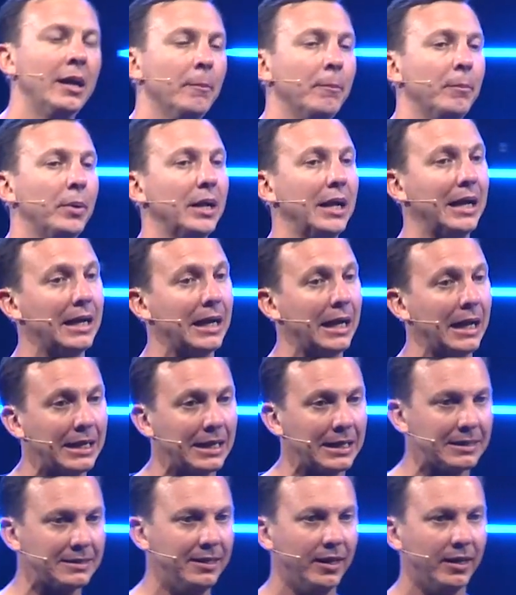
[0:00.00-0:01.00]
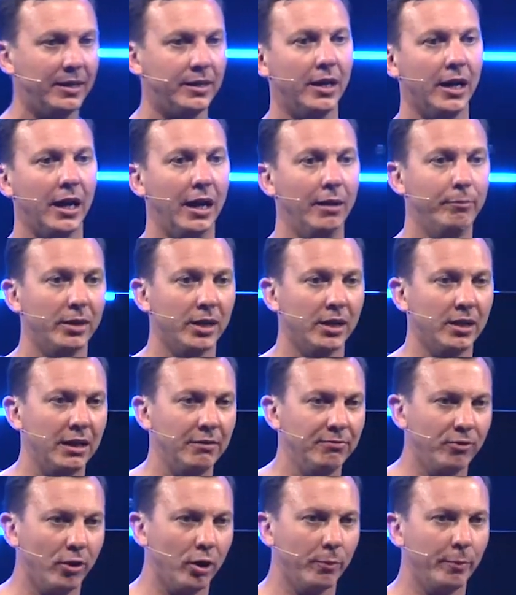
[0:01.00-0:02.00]
but I, I got to tell you, I've been a
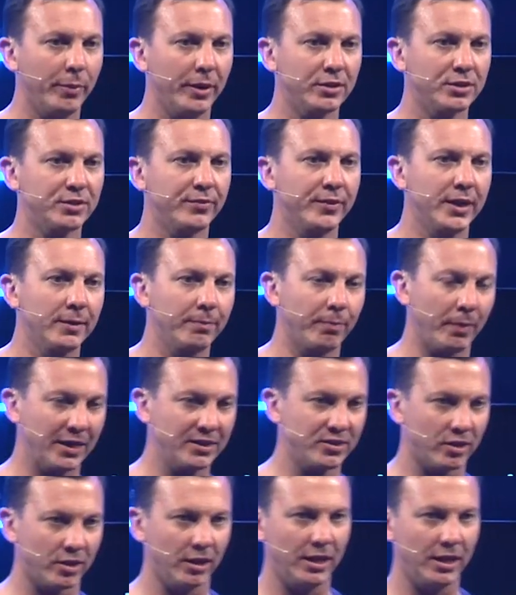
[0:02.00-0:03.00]
lifelong Bears fan. I started